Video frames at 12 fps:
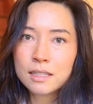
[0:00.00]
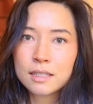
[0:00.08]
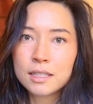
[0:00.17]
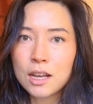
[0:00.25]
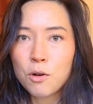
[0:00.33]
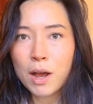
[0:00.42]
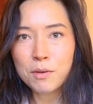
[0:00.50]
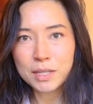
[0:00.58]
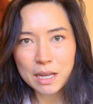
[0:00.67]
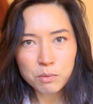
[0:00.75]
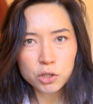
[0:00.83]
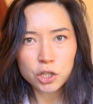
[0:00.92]
So I was
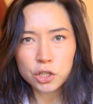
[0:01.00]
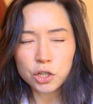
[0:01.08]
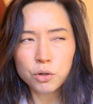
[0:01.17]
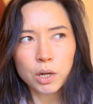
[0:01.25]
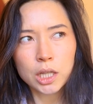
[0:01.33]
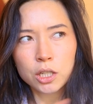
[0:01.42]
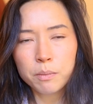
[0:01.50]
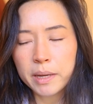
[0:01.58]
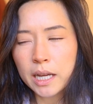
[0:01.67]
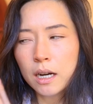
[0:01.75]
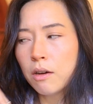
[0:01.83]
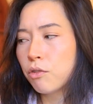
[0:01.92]
able to do a little bit
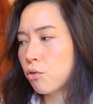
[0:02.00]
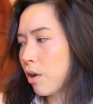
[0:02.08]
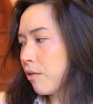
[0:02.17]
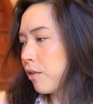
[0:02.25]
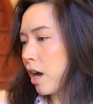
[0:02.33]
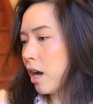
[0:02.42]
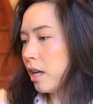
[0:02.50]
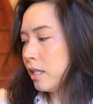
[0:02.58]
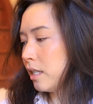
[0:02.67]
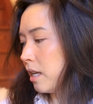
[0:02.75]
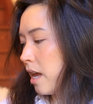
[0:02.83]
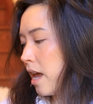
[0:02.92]
of a rough cut,
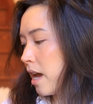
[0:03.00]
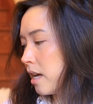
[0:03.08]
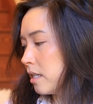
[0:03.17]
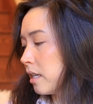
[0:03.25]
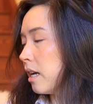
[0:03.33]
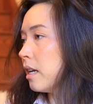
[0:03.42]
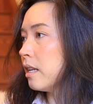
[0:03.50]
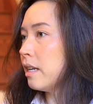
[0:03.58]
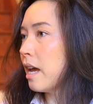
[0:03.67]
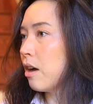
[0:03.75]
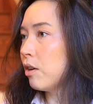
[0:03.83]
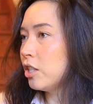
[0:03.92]
and now
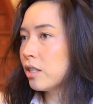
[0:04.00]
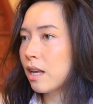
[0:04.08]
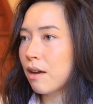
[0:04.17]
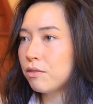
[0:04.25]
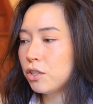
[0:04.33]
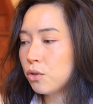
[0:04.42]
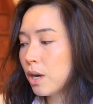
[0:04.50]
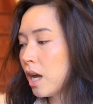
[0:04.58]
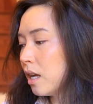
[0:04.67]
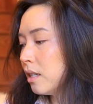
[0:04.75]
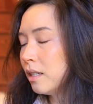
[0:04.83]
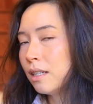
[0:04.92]
I just have to
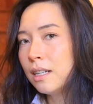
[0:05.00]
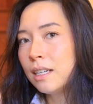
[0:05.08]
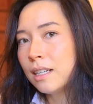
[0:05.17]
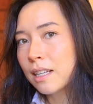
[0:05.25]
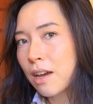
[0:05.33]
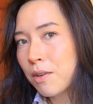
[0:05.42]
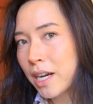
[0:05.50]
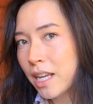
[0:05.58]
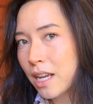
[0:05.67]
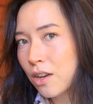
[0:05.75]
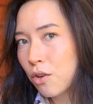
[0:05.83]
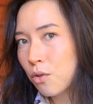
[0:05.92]
get ready,
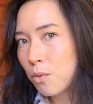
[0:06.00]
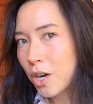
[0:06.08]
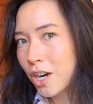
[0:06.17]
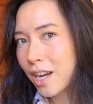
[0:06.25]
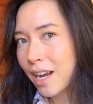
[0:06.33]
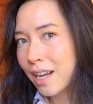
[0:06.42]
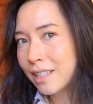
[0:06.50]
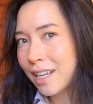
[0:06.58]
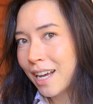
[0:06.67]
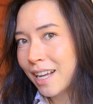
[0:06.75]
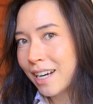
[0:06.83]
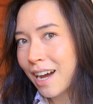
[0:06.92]
go to work, and
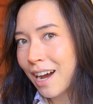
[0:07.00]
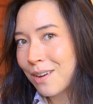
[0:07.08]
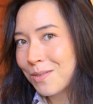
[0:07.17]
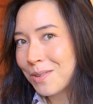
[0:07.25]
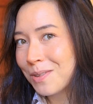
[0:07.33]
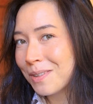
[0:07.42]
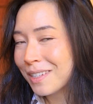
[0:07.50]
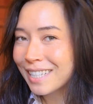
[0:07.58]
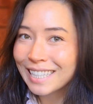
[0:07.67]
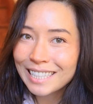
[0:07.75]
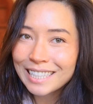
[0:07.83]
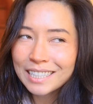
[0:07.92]
then I will
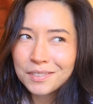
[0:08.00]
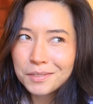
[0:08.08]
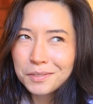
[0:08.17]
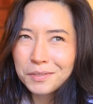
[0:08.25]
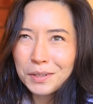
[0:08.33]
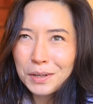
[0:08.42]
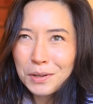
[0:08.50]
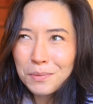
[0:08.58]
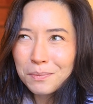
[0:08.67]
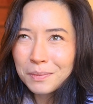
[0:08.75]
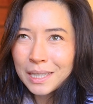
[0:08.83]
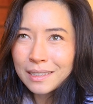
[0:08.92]

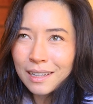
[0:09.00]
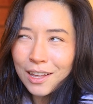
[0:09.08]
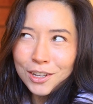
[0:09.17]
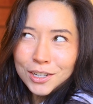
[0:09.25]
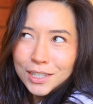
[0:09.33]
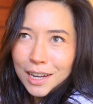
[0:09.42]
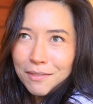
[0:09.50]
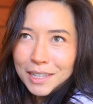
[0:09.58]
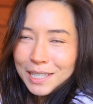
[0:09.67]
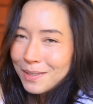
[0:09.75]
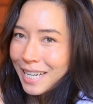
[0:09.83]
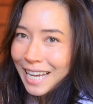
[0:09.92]
film other stuff this
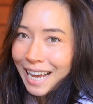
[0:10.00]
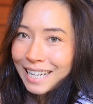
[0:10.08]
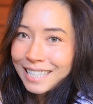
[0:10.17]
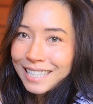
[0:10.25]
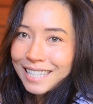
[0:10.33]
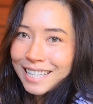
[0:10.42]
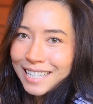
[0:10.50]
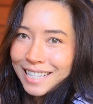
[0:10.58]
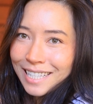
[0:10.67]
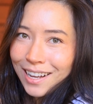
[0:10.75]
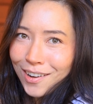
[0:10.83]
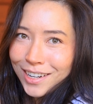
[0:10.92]
weekend. This is
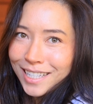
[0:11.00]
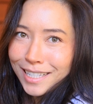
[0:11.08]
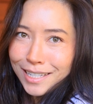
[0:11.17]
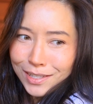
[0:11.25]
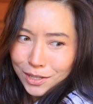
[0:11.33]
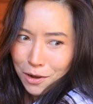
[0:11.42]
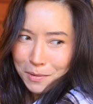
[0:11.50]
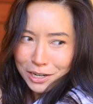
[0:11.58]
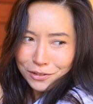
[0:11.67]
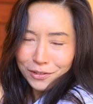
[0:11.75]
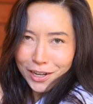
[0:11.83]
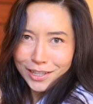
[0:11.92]
honestly so much
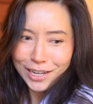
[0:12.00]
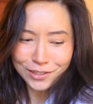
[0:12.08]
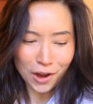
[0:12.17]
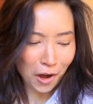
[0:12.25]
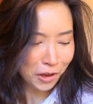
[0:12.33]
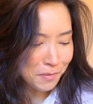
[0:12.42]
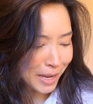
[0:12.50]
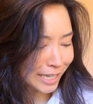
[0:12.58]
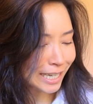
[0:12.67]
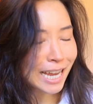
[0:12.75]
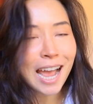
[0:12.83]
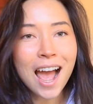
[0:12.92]
fun, like documenting.